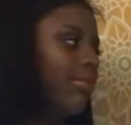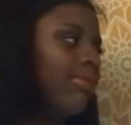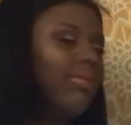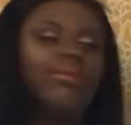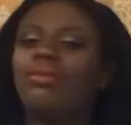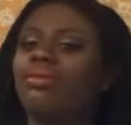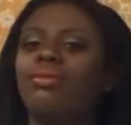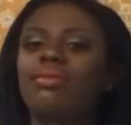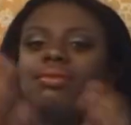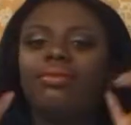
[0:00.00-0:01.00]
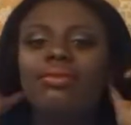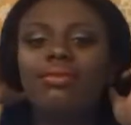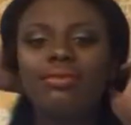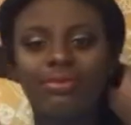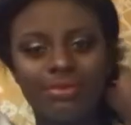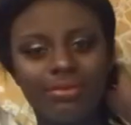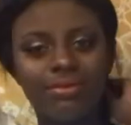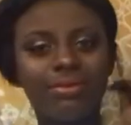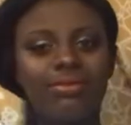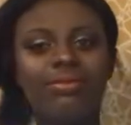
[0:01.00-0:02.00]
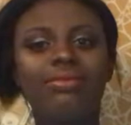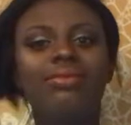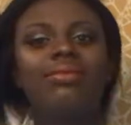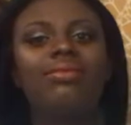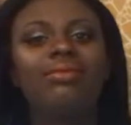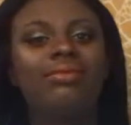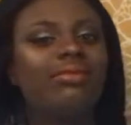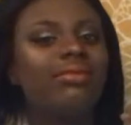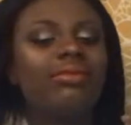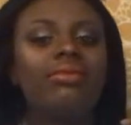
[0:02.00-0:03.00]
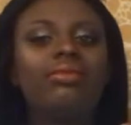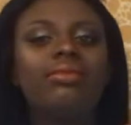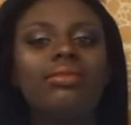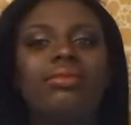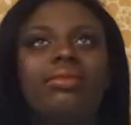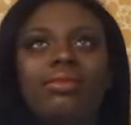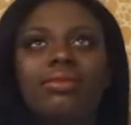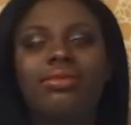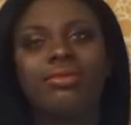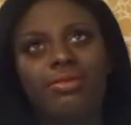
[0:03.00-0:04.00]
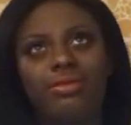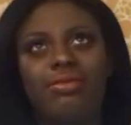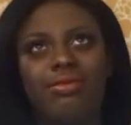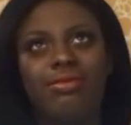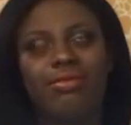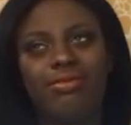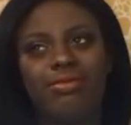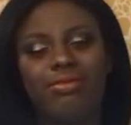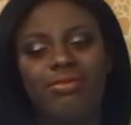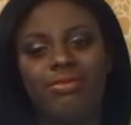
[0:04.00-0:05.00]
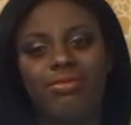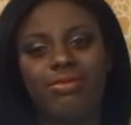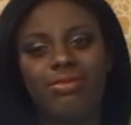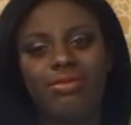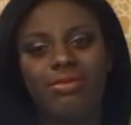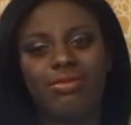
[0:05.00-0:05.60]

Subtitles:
No words are spoken by the person on screen.